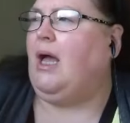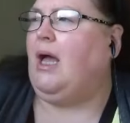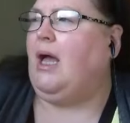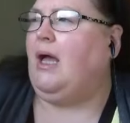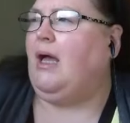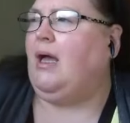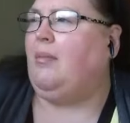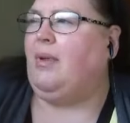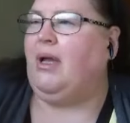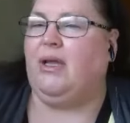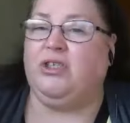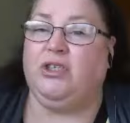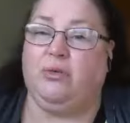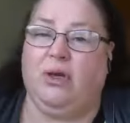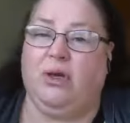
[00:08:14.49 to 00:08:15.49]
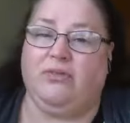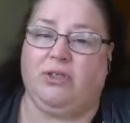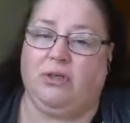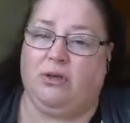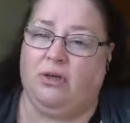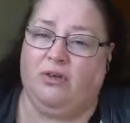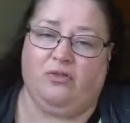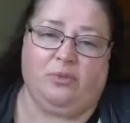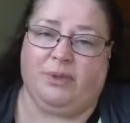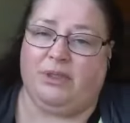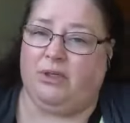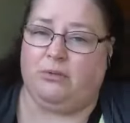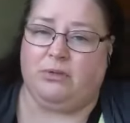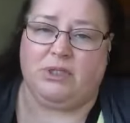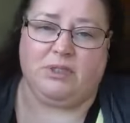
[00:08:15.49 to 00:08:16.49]
Um, I do have to look over
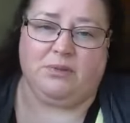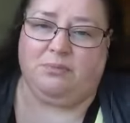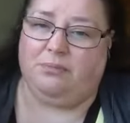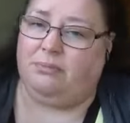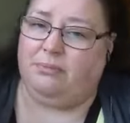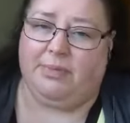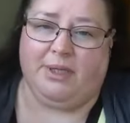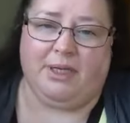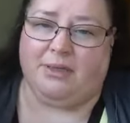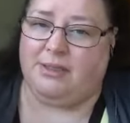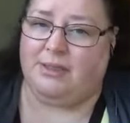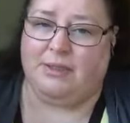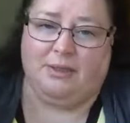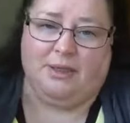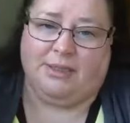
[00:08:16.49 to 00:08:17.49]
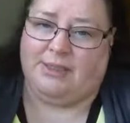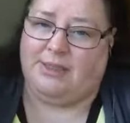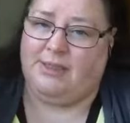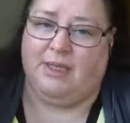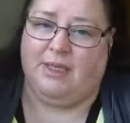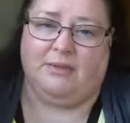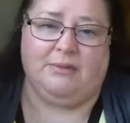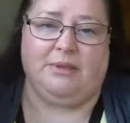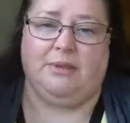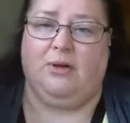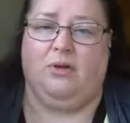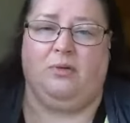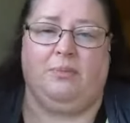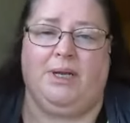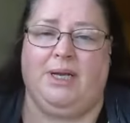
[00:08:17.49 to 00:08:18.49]
my notes because, as I said
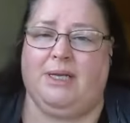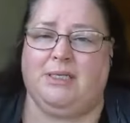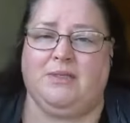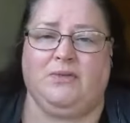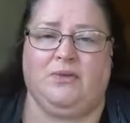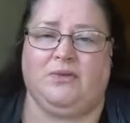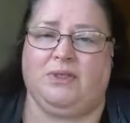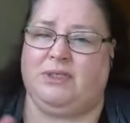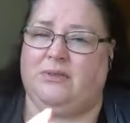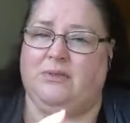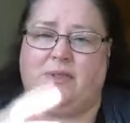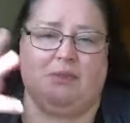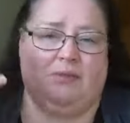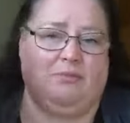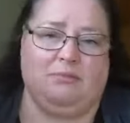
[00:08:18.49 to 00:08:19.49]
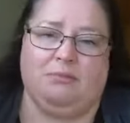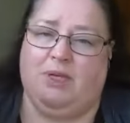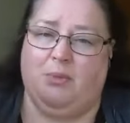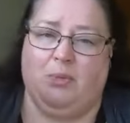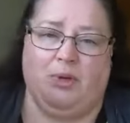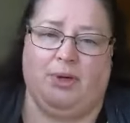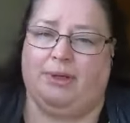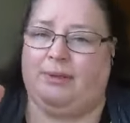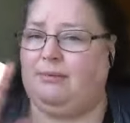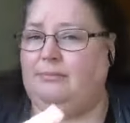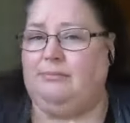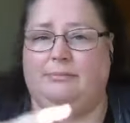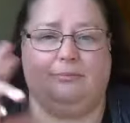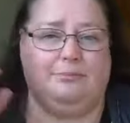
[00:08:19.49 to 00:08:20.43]
in my last few videos, my brain